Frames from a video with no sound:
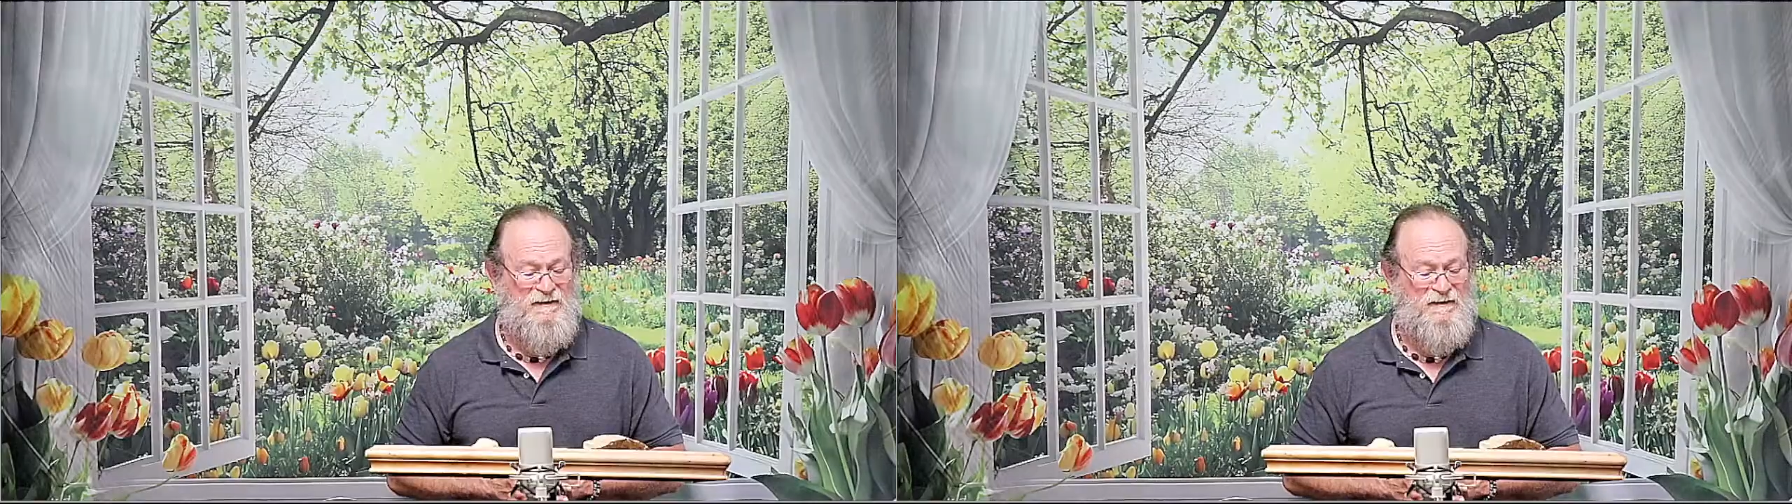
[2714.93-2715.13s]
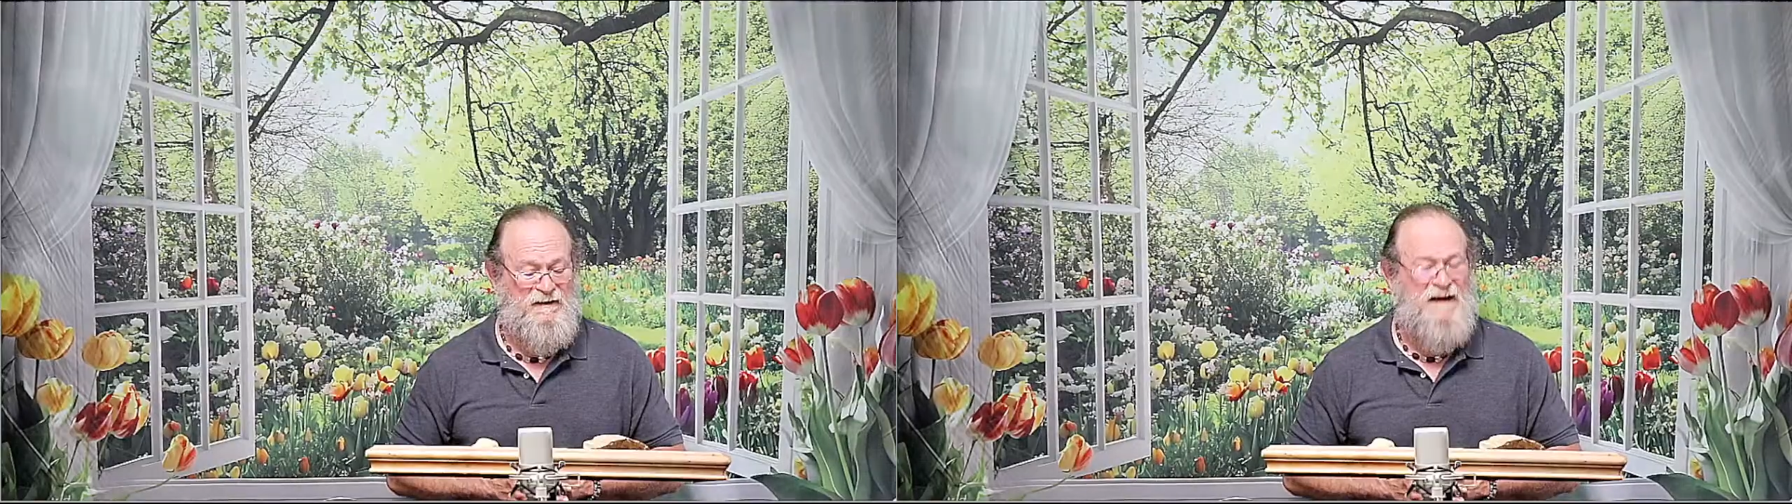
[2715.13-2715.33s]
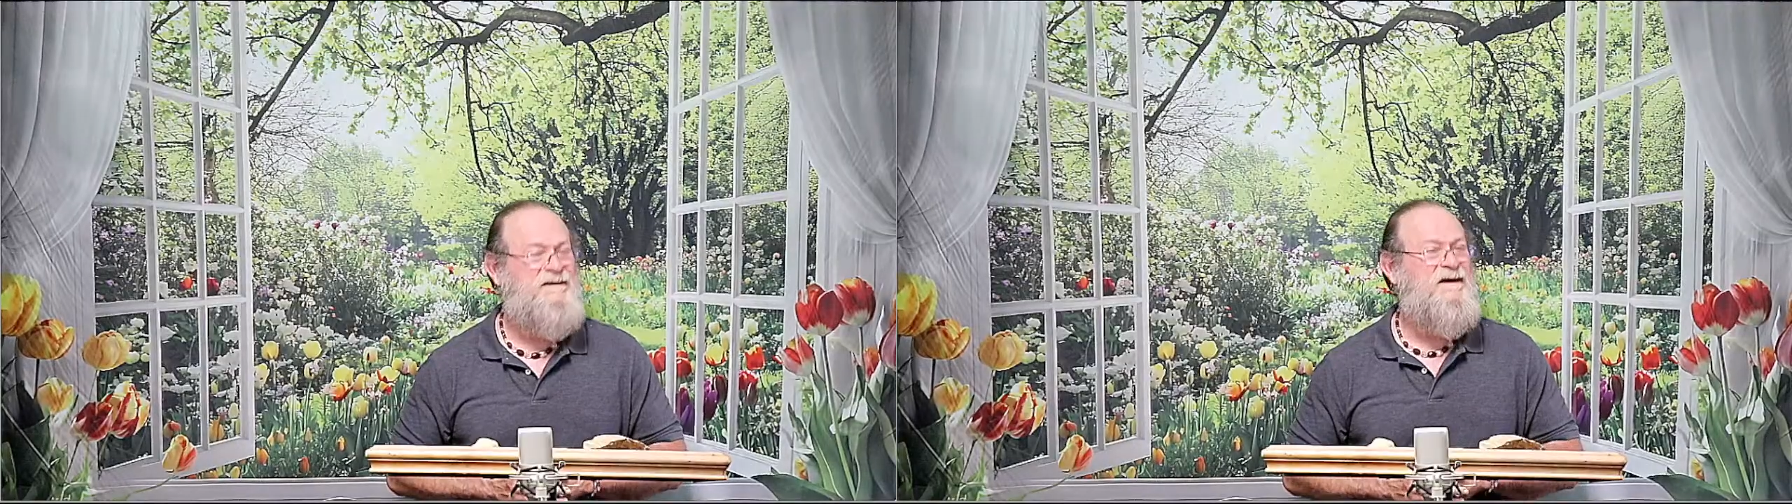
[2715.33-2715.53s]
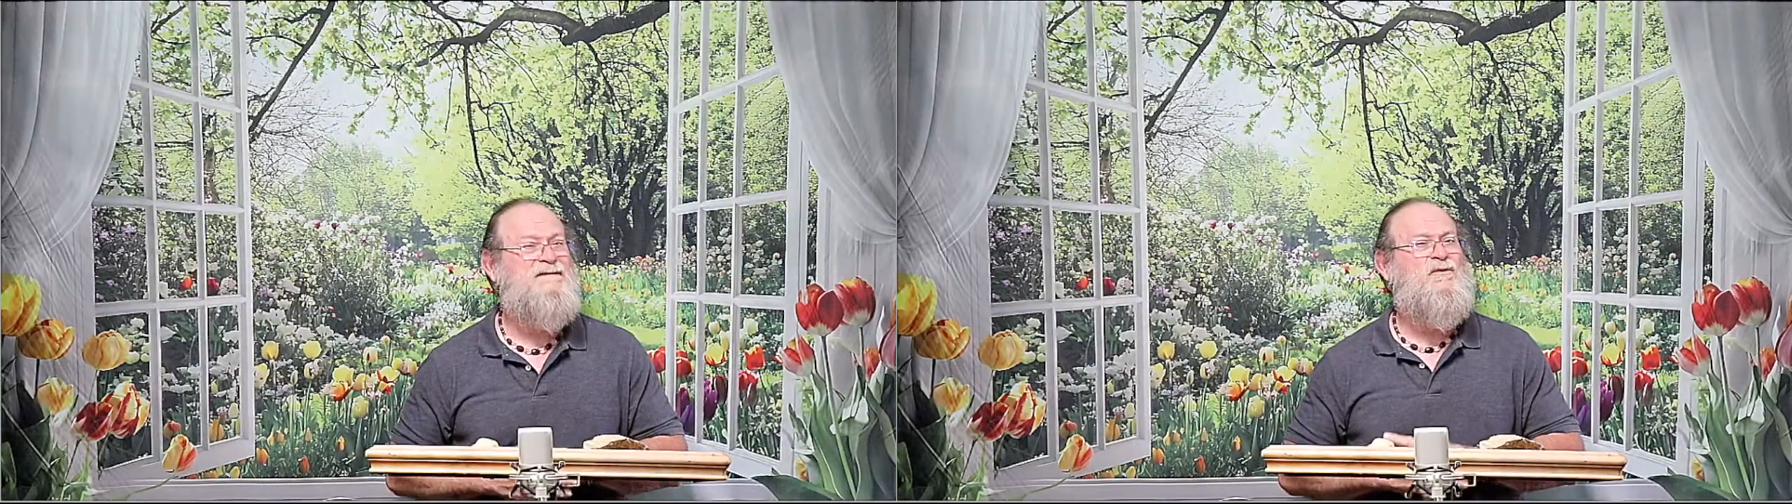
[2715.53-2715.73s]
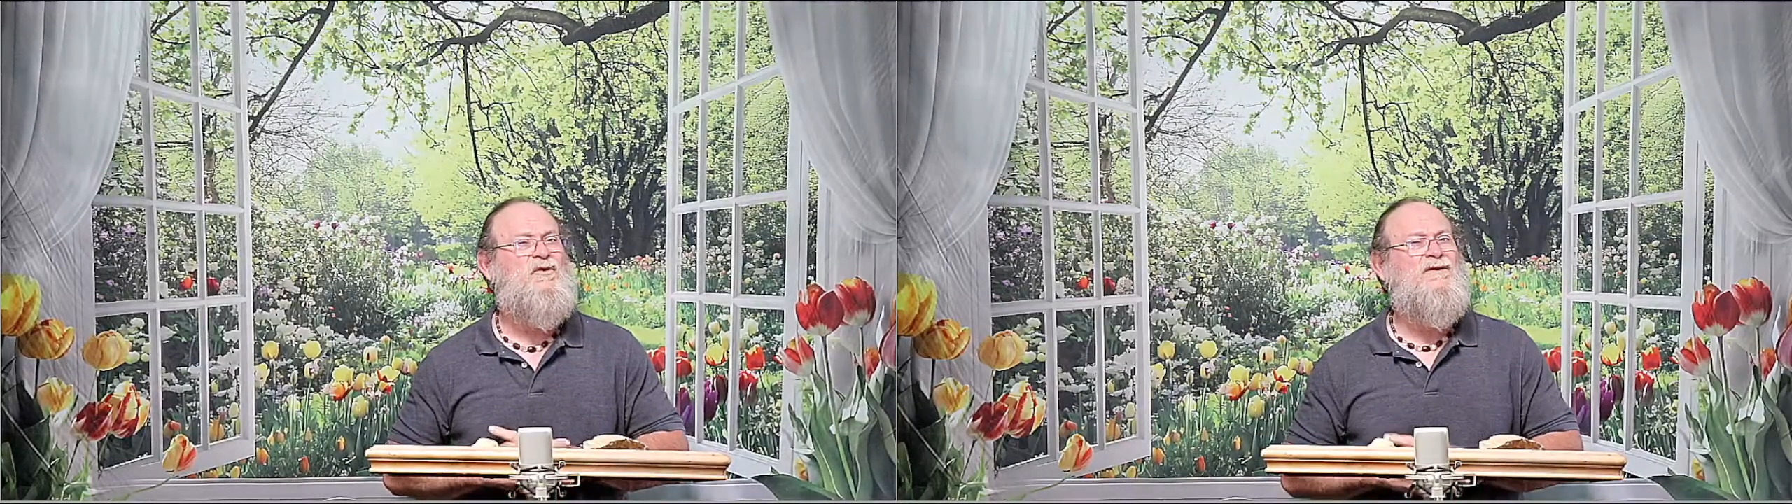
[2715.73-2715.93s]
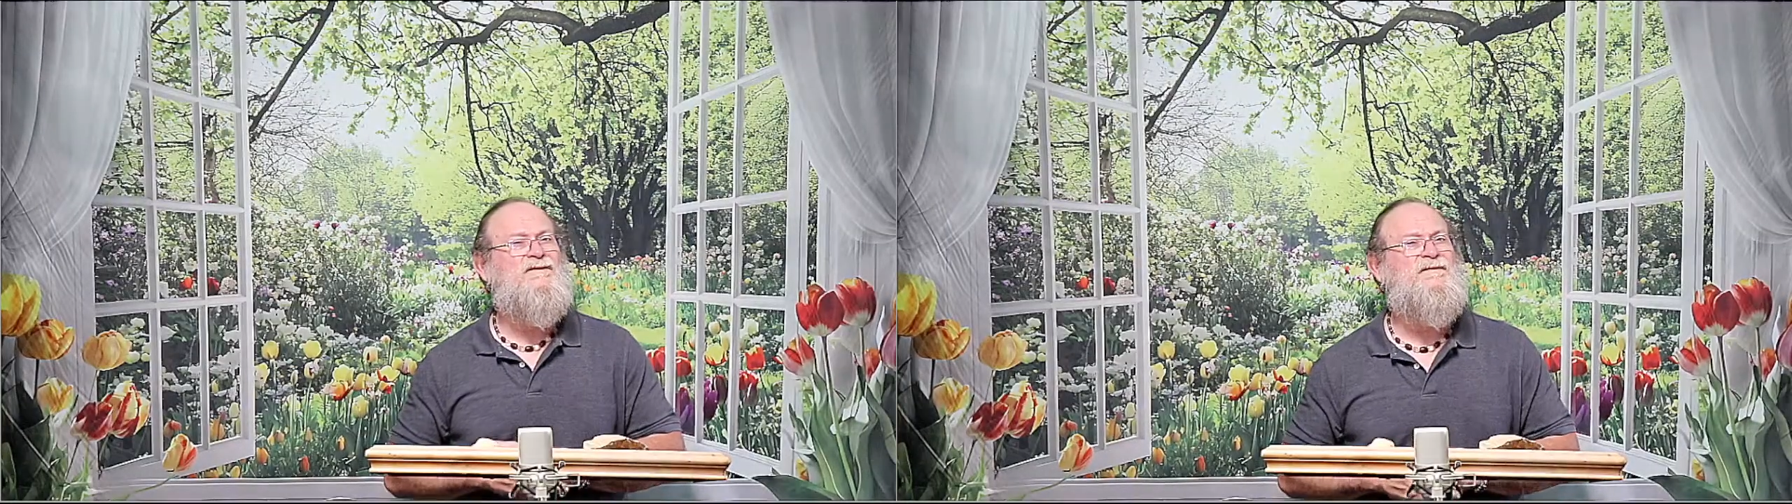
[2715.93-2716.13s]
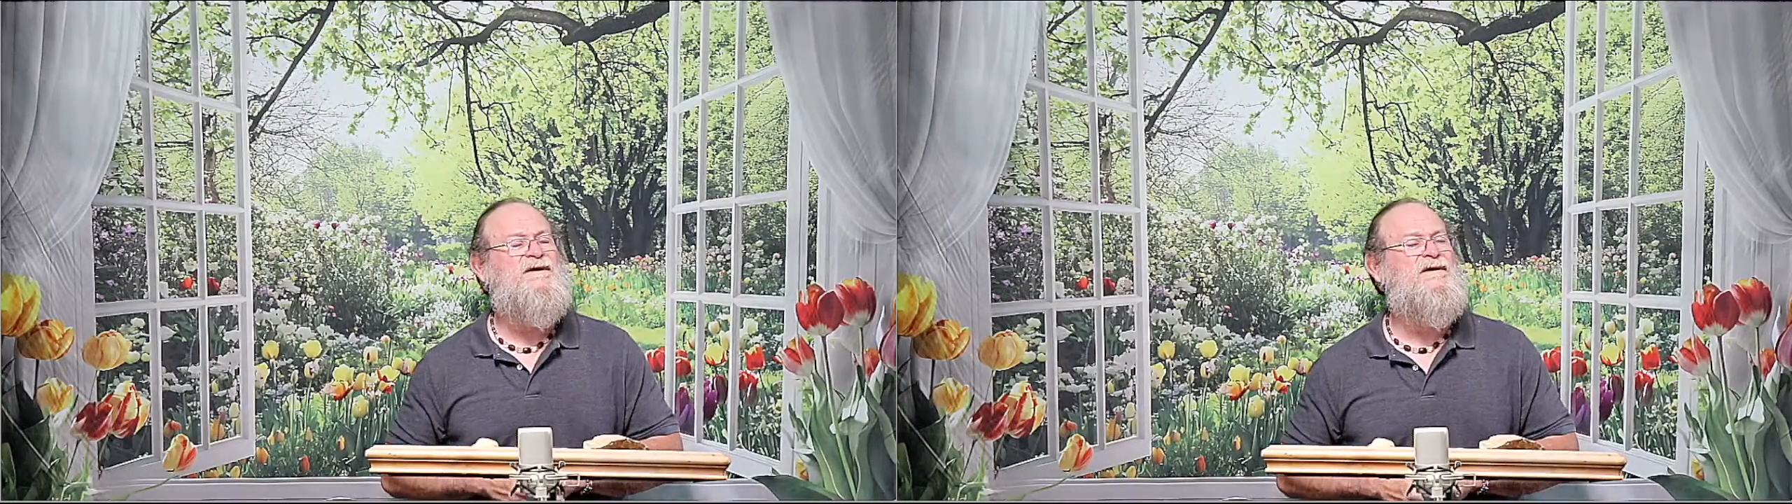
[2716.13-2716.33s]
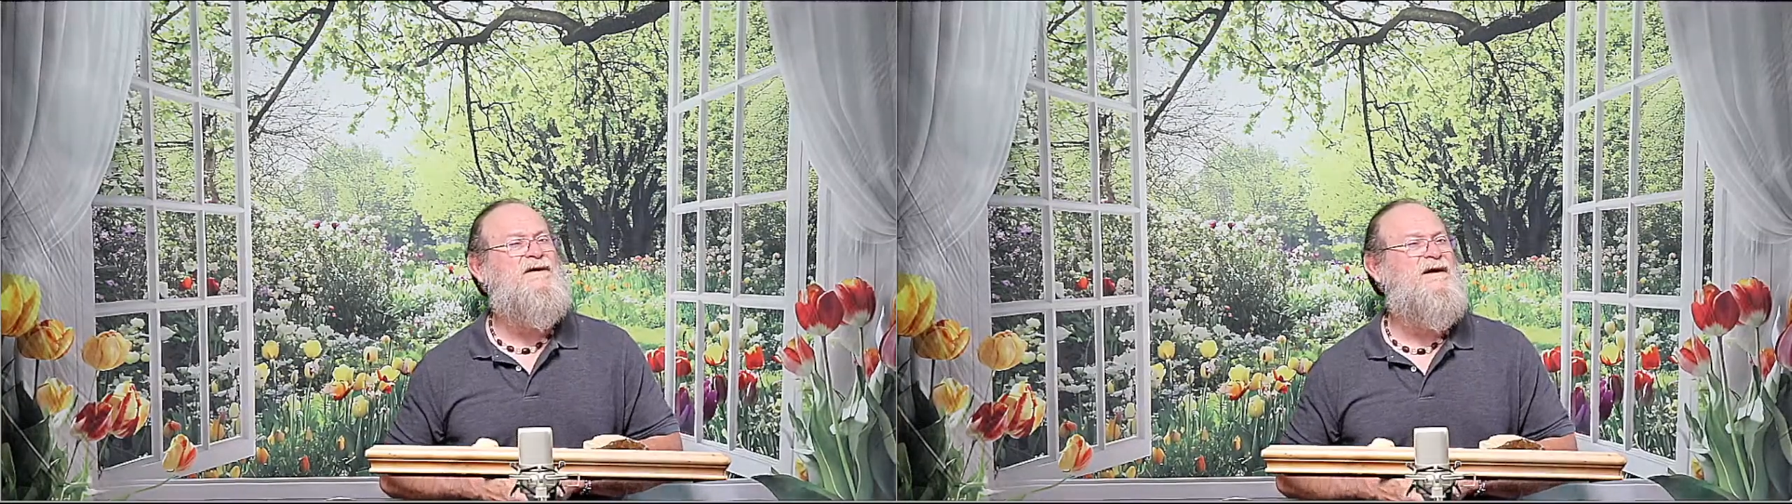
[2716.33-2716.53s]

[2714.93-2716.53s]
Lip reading: I think the world's been looking